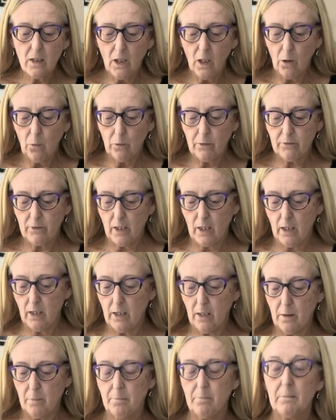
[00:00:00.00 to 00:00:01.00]
We've got
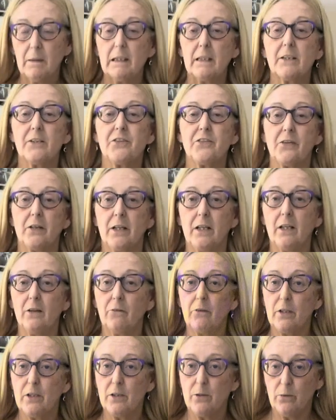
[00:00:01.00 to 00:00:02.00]
a military
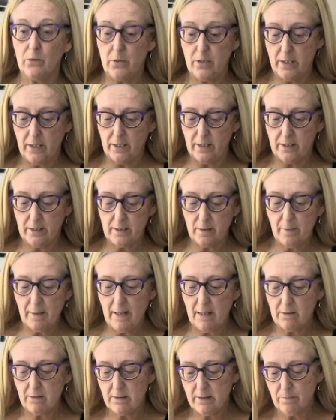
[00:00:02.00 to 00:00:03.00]
reunion. There's
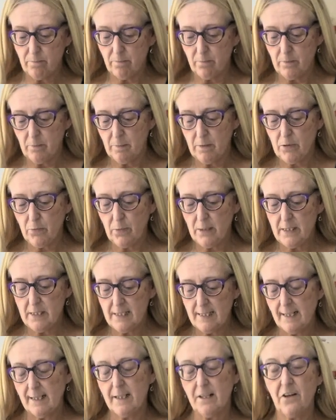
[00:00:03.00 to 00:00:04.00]
about between
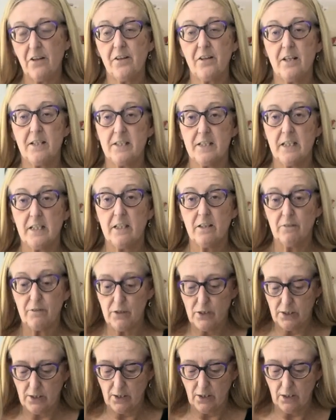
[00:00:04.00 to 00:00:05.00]
10 and 13 of
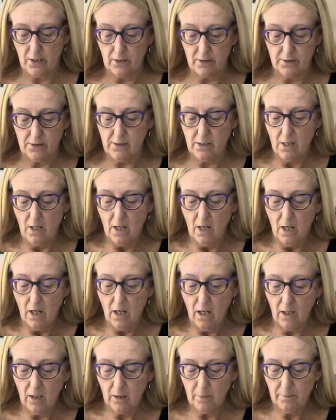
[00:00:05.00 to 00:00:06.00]
us girls
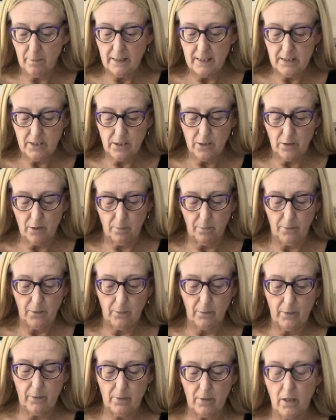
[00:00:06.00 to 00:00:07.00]
all meeting up.
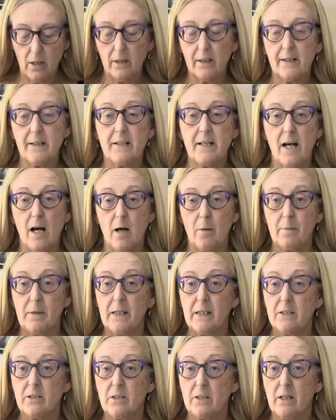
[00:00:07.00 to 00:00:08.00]
We were all in the
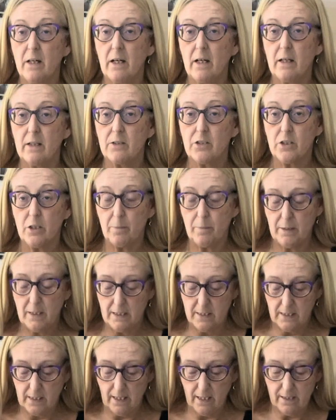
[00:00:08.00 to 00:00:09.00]
army in Germany
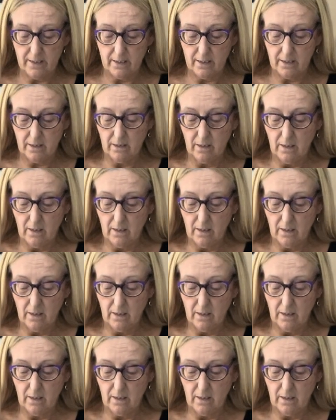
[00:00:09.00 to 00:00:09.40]
together